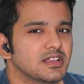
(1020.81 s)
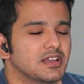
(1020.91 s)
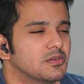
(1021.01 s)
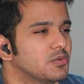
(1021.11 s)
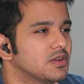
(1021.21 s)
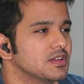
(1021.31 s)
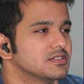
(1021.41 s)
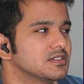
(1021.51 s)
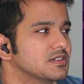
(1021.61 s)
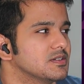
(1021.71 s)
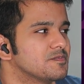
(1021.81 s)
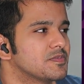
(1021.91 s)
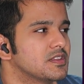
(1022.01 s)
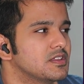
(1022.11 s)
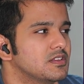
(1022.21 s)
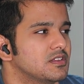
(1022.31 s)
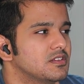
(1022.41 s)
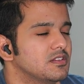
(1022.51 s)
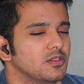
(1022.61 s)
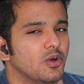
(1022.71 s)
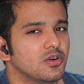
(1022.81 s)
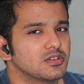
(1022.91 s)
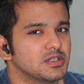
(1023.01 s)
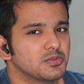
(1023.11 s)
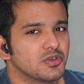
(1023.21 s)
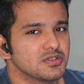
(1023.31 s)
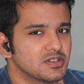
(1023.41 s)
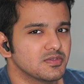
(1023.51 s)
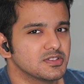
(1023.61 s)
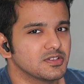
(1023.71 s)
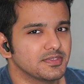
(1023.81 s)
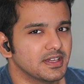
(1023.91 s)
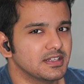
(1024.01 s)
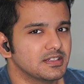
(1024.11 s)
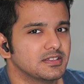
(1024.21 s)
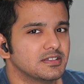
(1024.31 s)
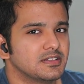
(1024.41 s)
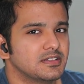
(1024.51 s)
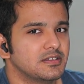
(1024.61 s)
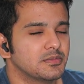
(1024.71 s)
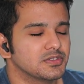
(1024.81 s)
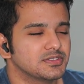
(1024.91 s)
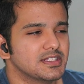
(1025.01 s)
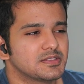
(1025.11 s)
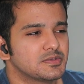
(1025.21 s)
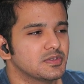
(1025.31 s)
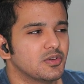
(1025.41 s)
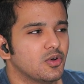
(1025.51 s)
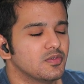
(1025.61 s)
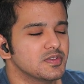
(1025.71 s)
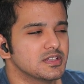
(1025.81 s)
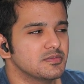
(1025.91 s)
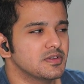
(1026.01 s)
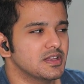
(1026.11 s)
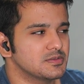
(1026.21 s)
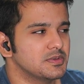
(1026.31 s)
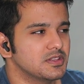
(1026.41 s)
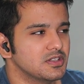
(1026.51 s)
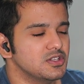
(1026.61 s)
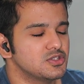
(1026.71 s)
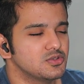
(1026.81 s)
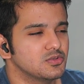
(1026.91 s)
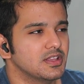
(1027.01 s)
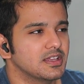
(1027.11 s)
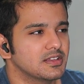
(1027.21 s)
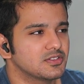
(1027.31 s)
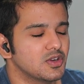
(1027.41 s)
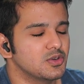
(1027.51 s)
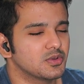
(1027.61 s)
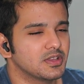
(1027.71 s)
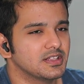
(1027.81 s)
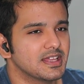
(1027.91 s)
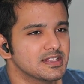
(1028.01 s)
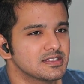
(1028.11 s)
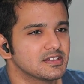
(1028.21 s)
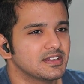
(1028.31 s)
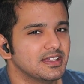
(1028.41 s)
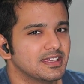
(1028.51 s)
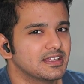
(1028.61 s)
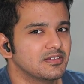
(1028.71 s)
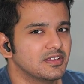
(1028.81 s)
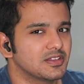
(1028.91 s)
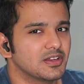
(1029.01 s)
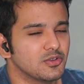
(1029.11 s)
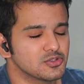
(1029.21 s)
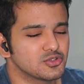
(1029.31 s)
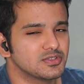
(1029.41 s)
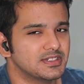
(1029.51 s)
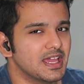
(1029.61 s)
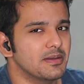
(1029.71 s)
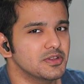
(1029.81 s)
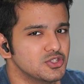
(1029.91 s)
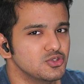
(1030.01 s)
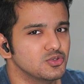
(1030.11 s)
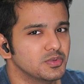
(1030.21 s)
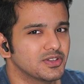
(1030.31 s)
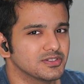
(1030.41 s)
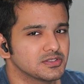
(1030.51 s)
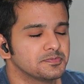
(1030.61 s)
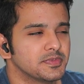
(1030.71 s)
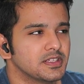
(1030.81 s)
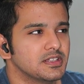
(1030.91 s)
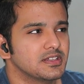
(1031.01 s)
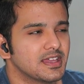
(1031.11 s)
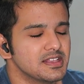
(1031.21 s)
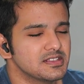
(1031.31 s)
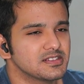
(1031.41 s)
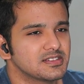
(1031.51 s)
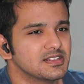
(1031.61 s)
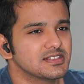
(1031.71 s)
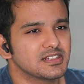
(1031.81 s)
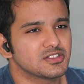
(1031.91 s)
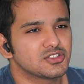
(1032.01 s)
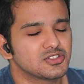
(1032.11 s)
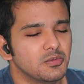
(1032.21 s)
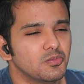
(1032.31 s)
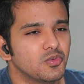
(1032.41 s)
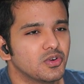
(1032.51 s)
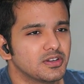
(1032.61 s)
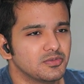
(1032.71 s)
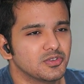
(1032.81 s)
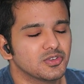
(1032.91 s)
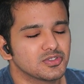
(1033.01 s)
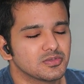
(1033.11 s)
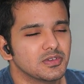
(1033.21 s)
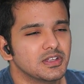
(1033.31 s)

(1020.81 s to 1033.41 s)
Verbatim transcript: Like, what is the long term consequence of that because that's always a, has been the issue like trying to kill cancer it, it can also damage you because cancer cells are somewhat you know not